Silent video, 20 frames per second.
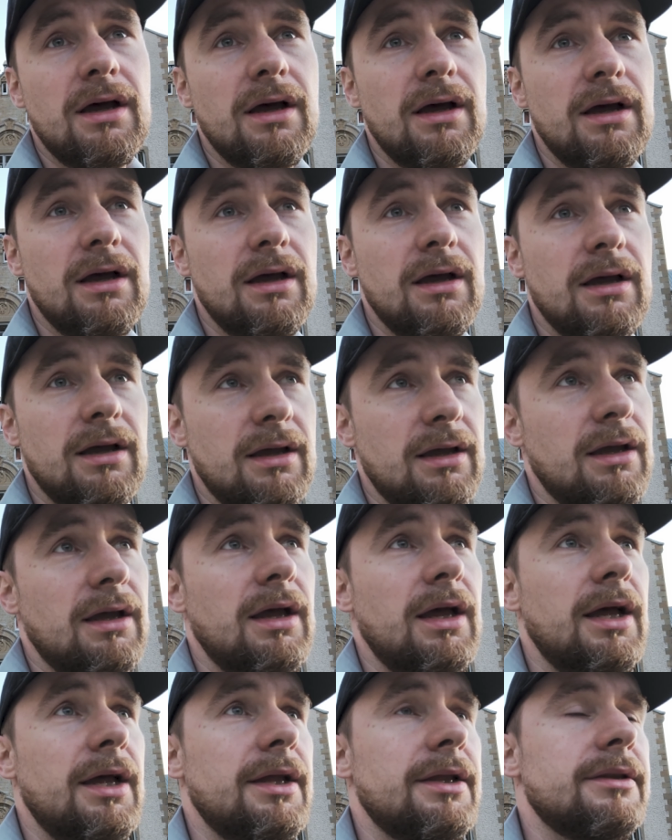
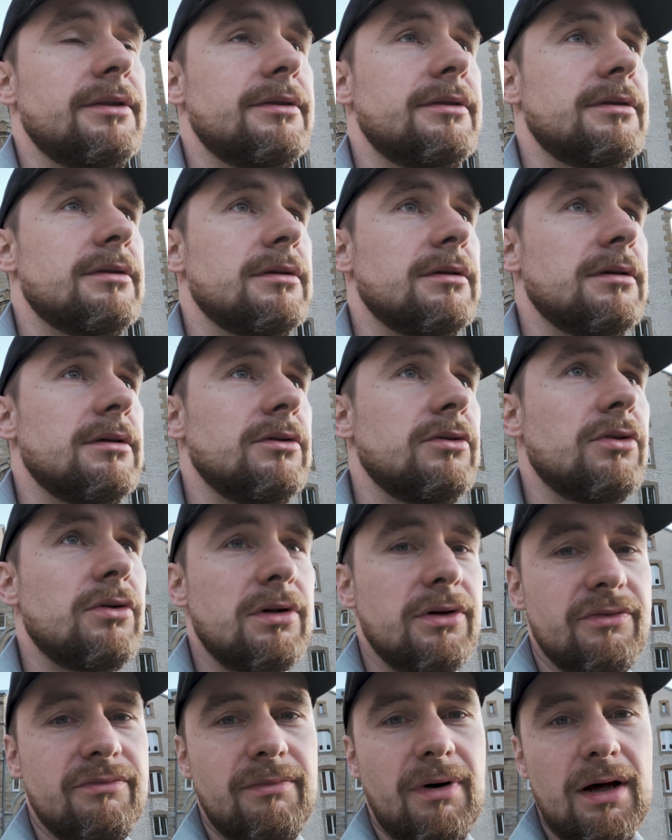uh, and uh, you
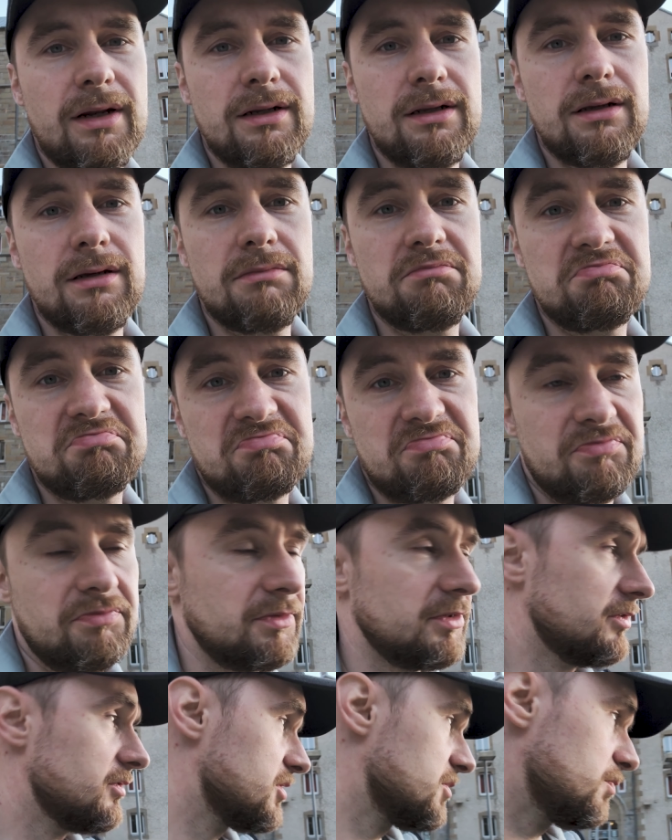don't have money
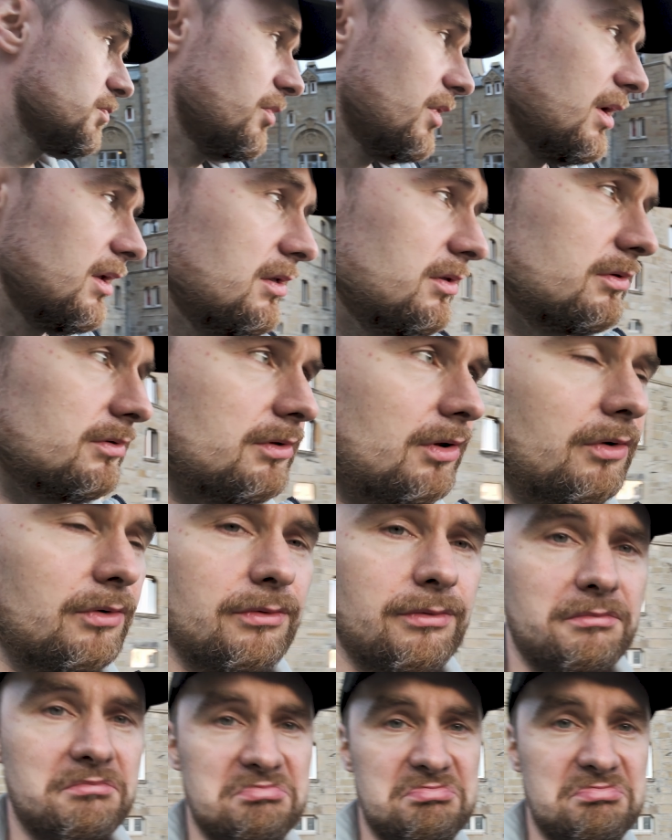this price, you know,